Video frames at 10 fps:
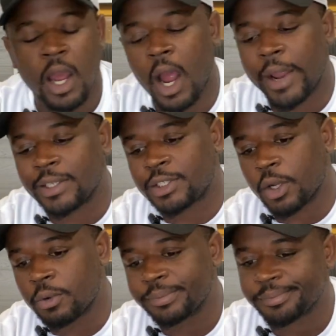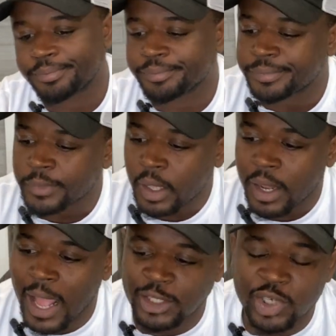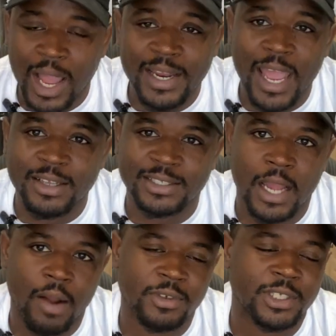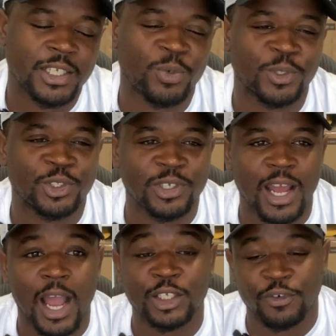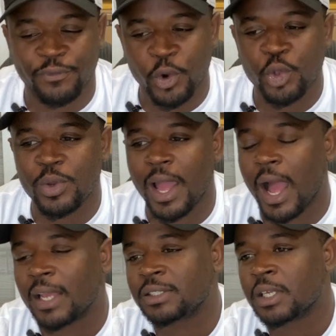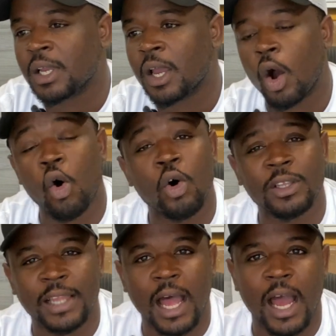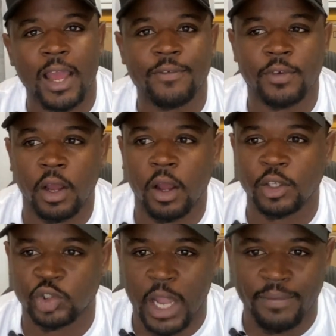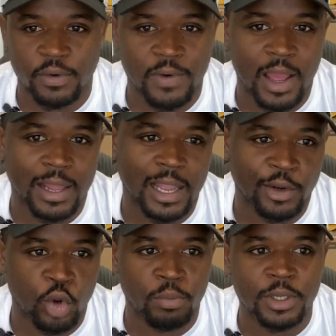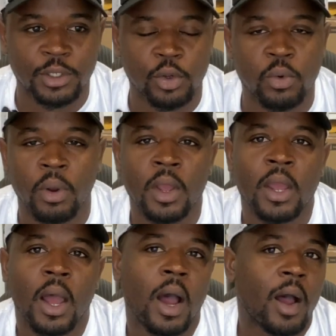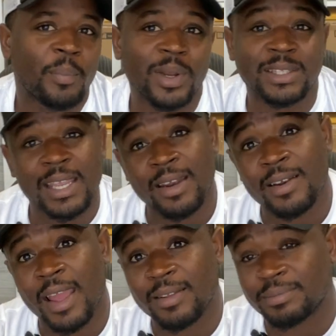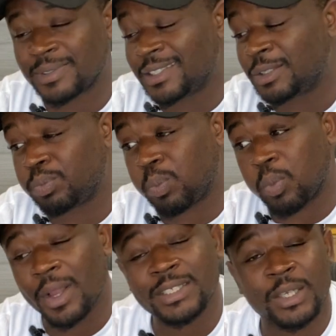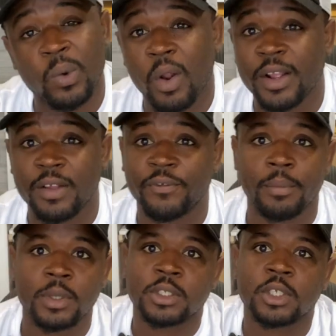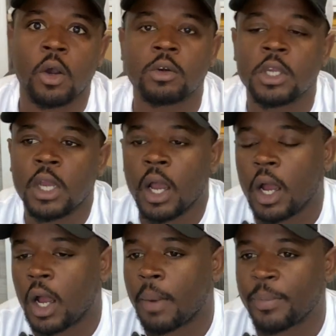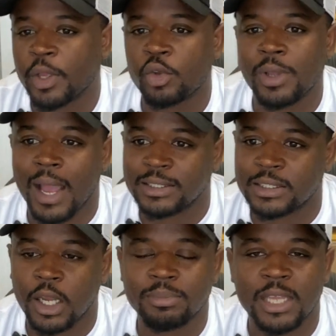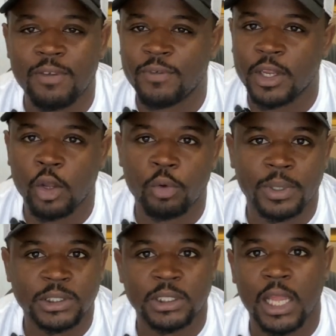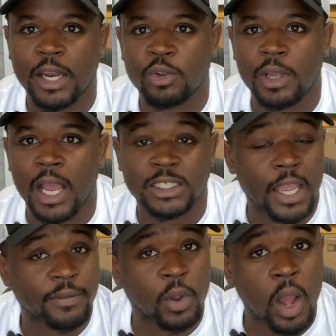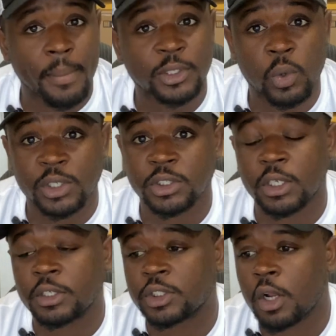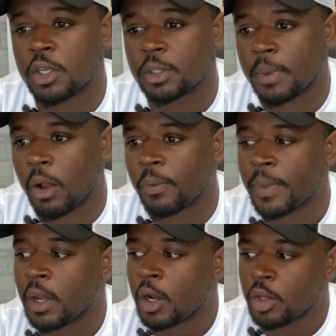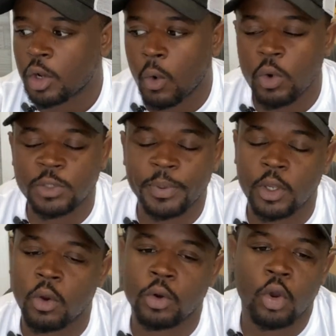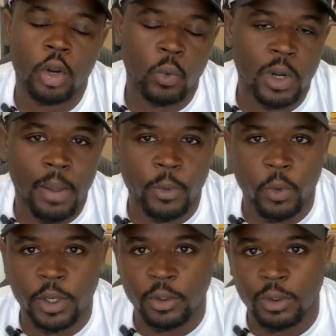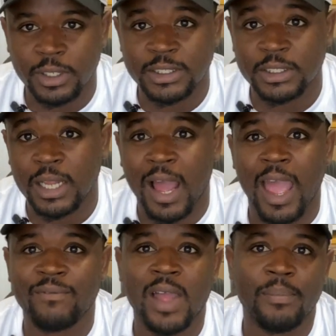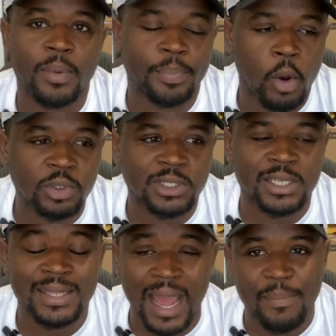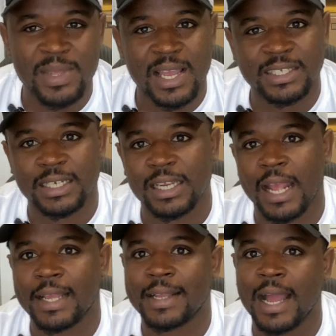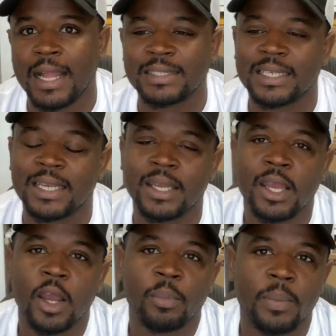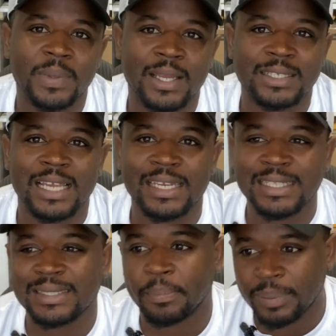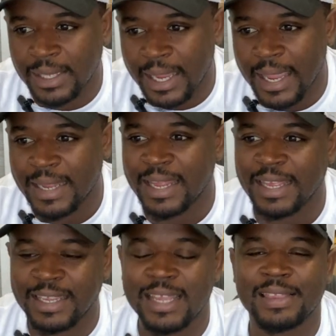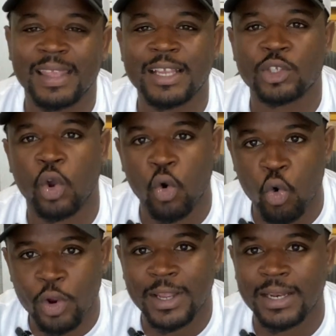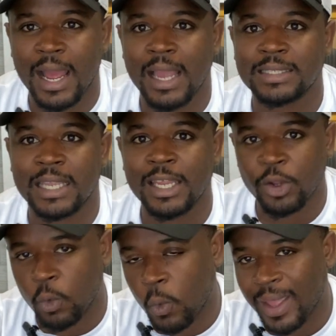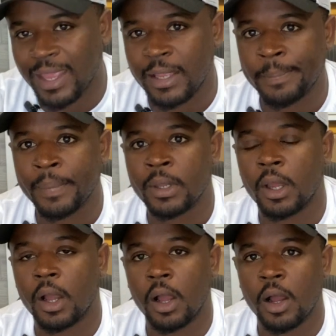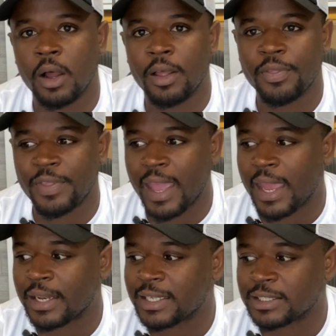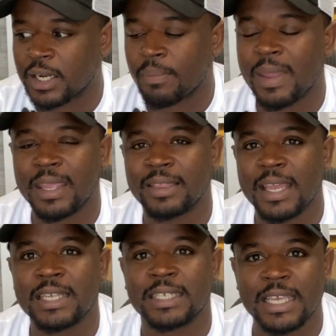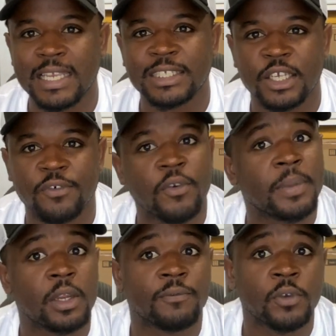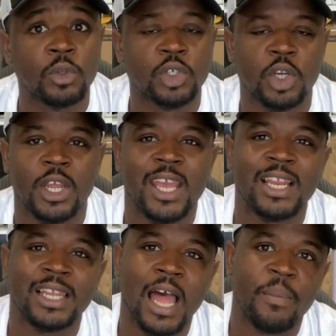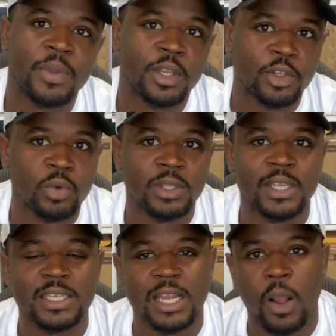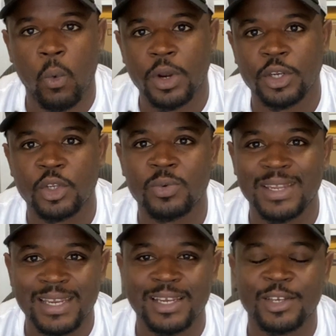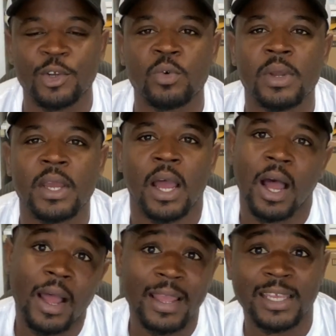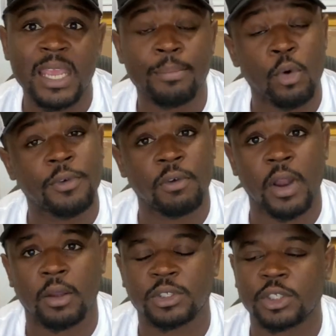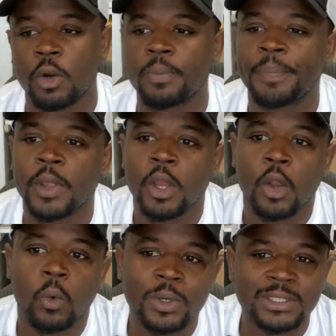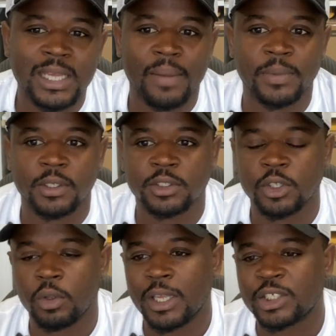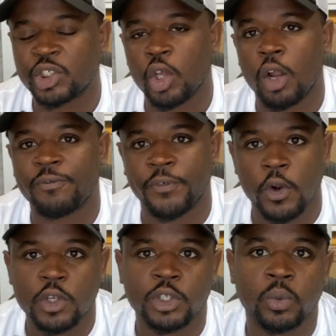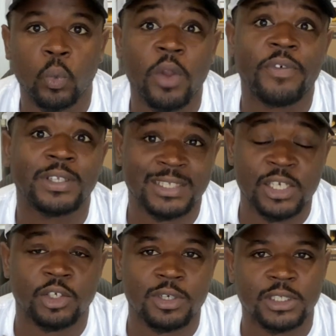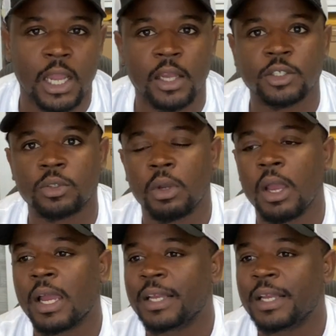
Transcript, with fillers: All right, so I tried to have this conversation with you guys or for you guys on live, uh, driving around like I normally do, uh, but the internet just wasn't working for me. So uh, I'm bringing you guys this update video because a lot of you guys have comments, questions, concerns about you know, what's been going on and what I've been working on. Listen, I have not been posting, not because of the lack of content, but because I need to plan and get things organized in a way uh, that is going to make things easier for me in the future and allow me to do the things that I want to do, need to do, uh, and keep moving around. So, what does that mean? So, let's start first with T shirt side hustle.